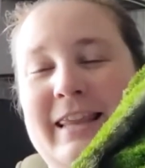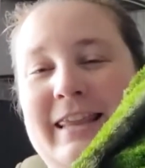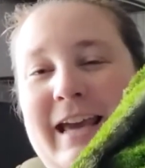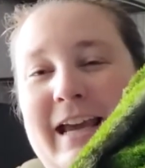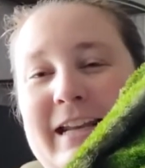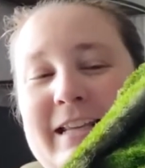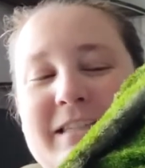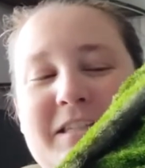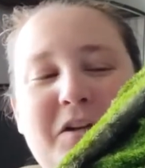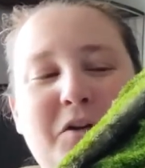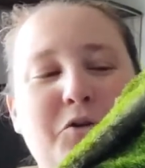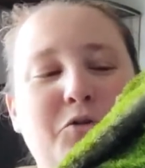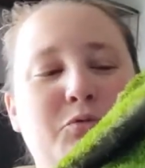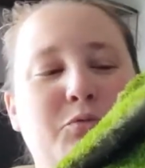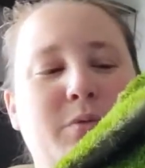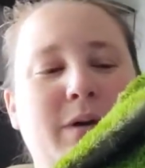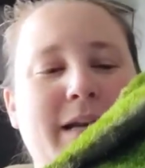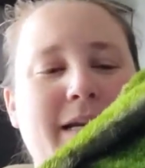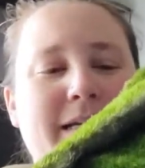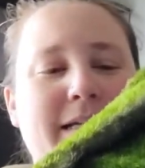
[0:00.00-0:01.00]
That is a
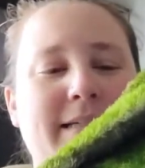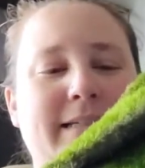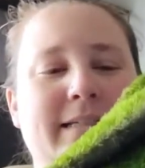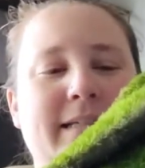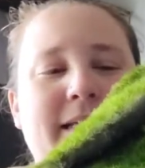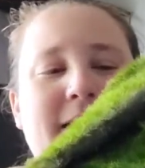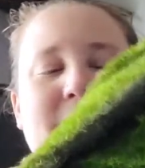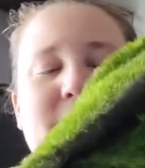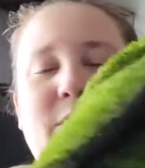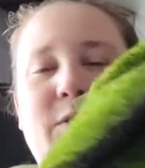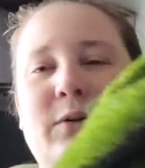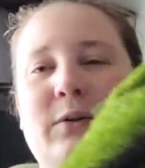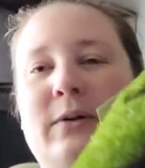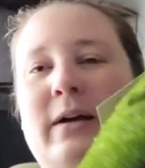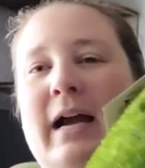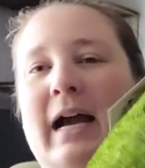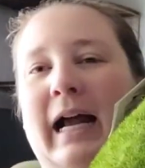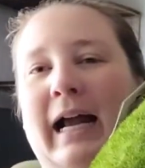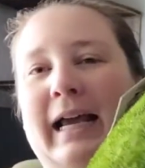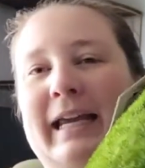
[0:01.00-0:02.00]
great
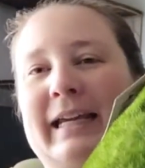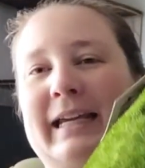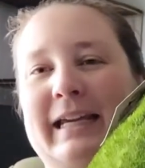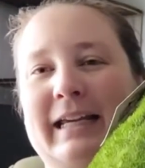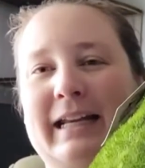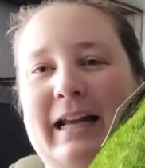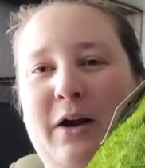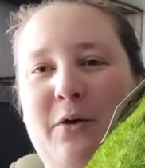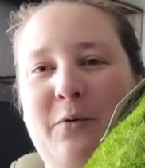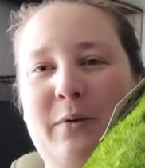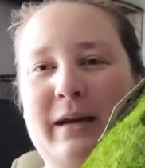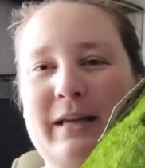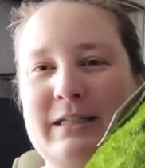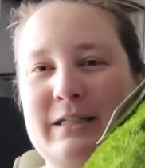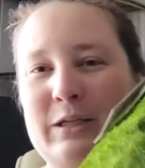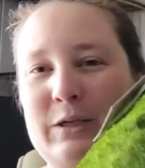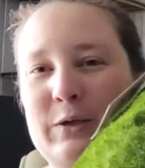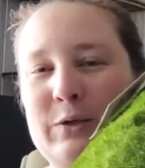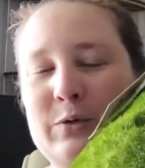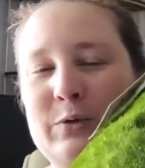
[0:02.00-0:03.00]
deal. I cannot
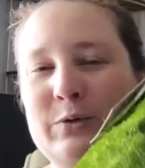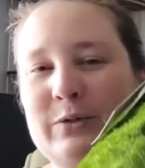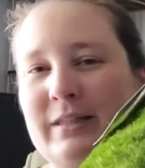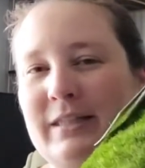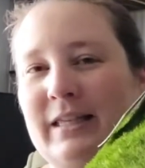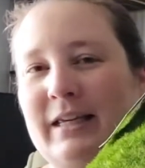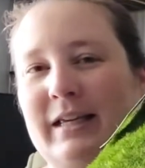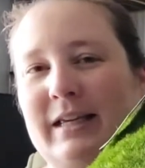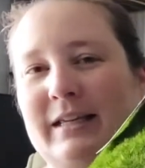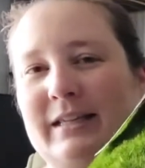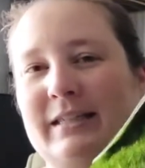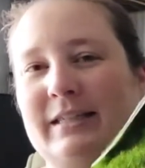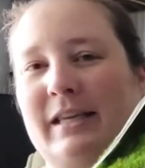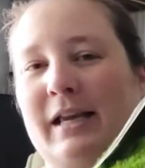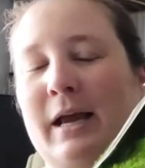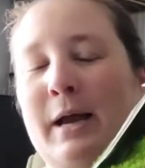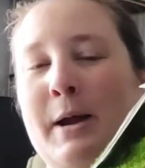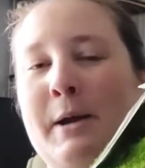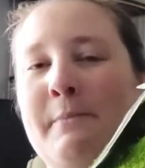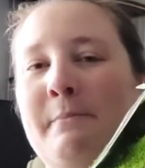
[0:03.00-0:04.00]
wait to use this.